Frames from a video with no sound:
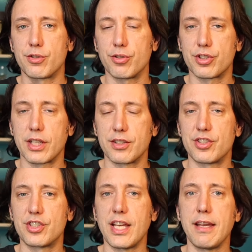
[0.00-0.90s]
sort of kind of
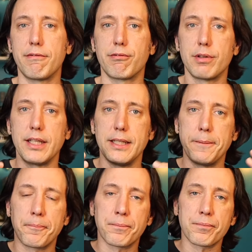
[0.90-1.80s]
savory
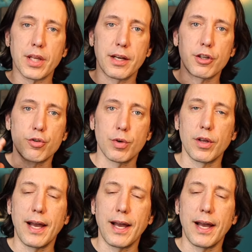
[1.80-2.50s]
kind of grill.